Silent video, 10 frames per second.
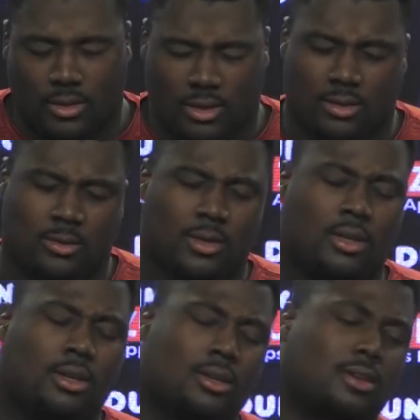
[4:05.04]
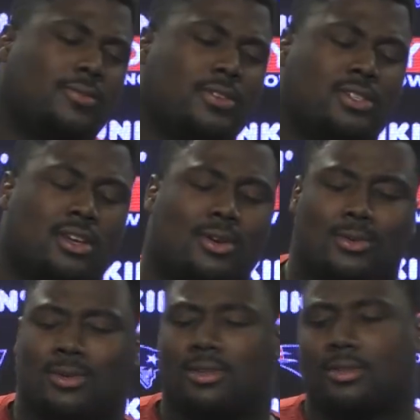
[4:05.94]
Oh, yeah, for
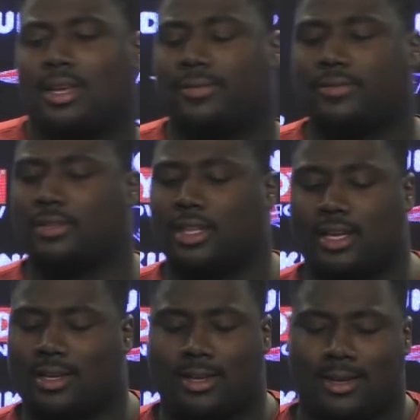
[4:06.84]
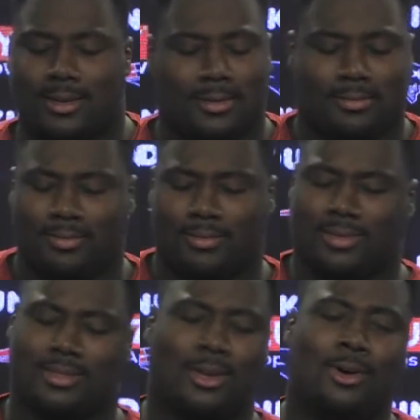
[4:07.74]
sure. Definitely. Like,
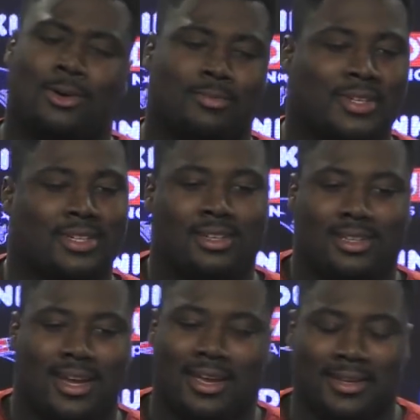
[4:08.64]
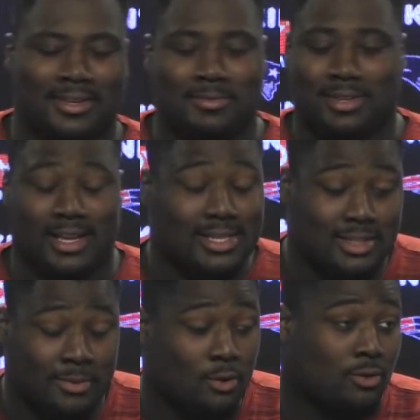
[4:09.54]
long, man. Like, you know what I'm saying? I
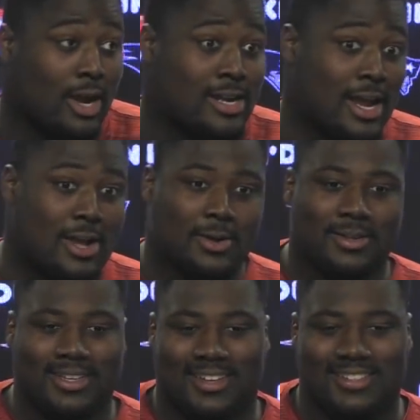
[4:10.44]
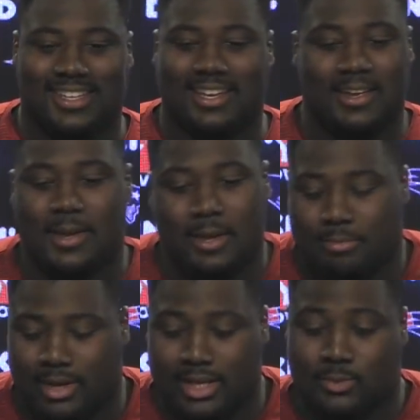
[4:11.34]
should be over right now. You know what I'm saying?
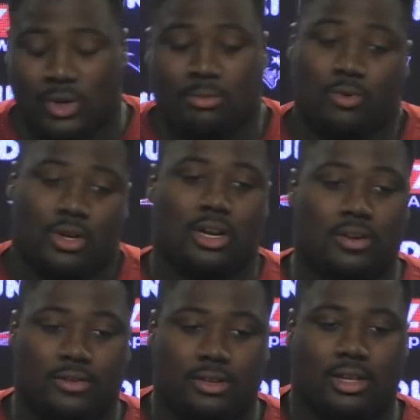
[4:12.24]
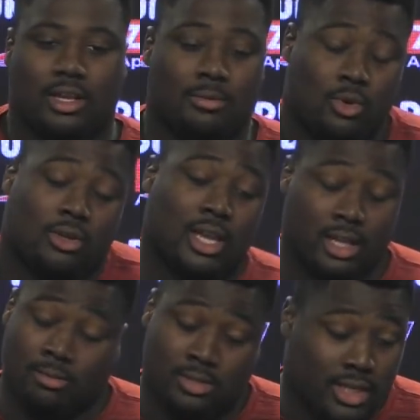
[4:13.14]
But it's way more recovery. You know, I
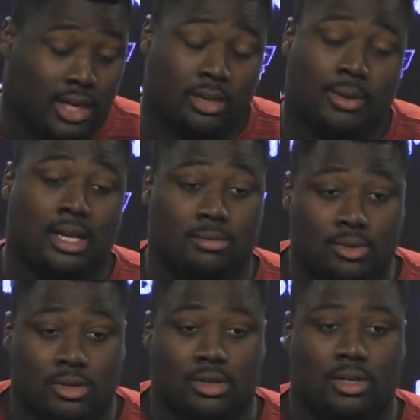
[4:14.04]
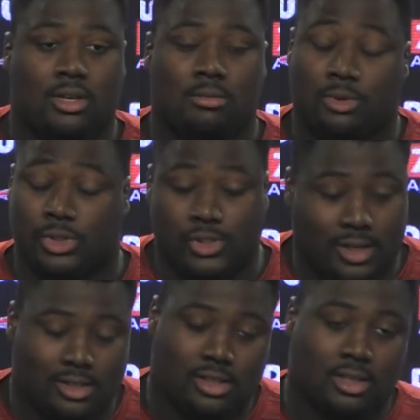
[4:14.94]
can take care of your body more
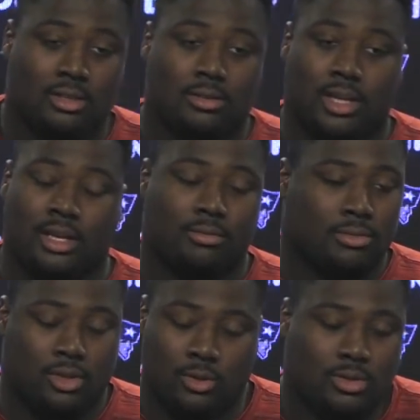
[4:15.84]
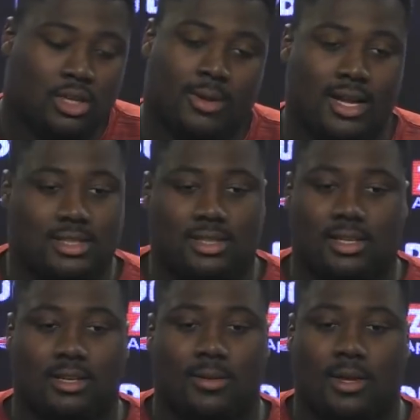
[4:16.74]
stretching, like cold tub, hot
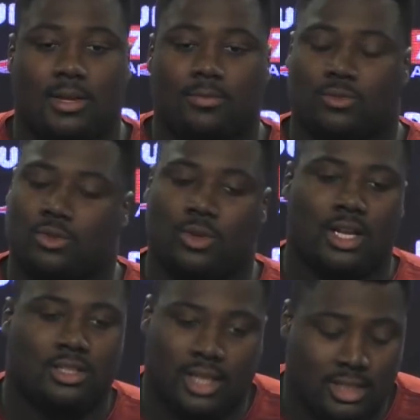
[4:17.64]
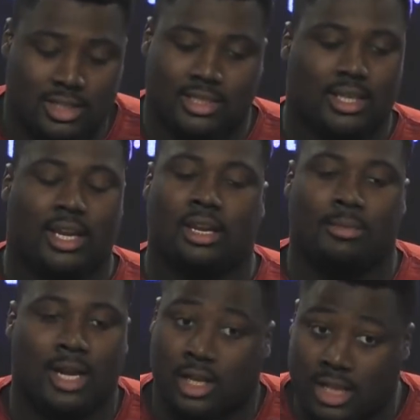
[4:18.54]
tub. Still got, like, you just got to take care of your
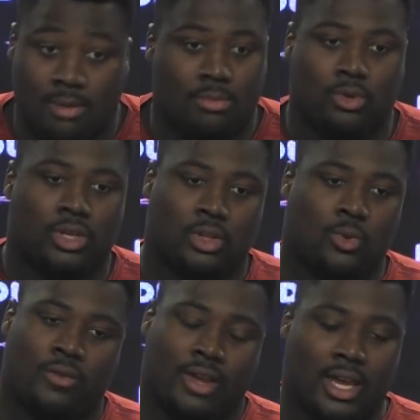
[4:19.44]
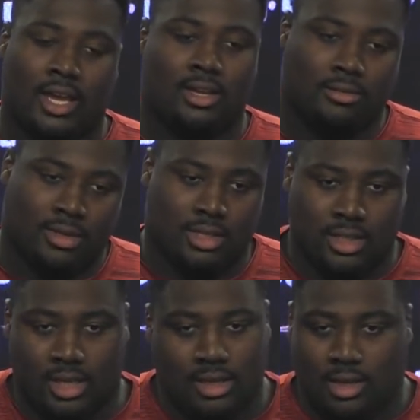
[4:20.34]
body a lot more than you ever had. Because,
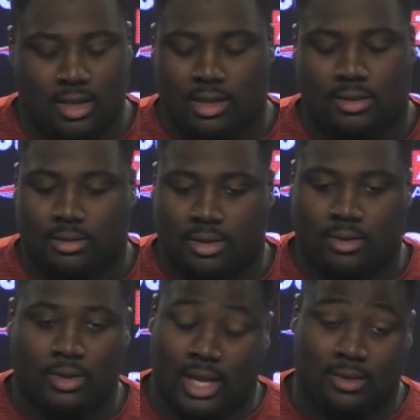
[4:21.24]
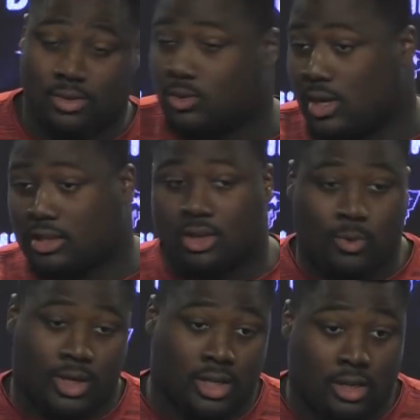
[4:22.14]
like, you know, we still got a long
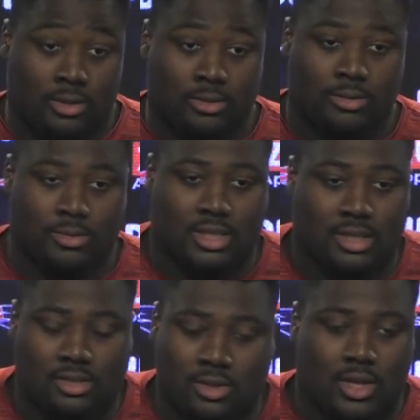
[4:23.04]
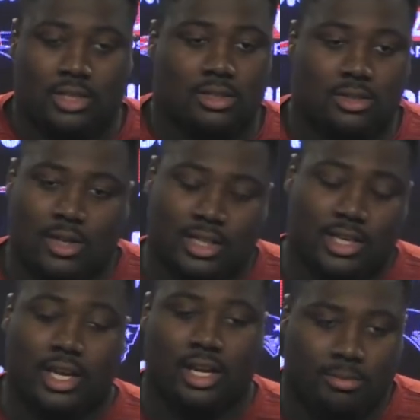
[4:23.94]
way to go. You know what I'm saying? So you got to
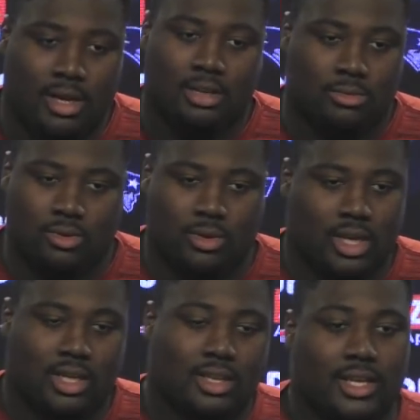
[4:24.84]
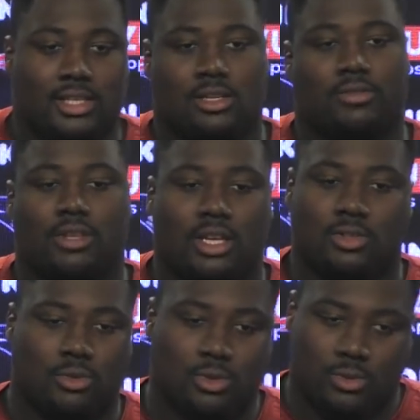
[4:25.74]
take care of your body more. You can't get lazy off the
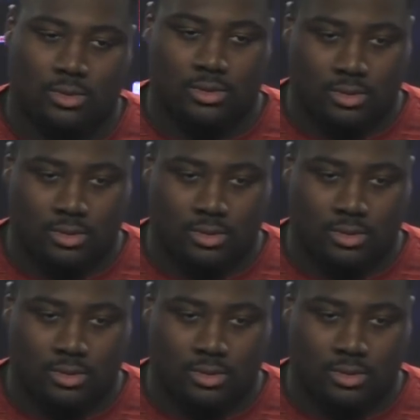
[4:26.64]
things you're doing.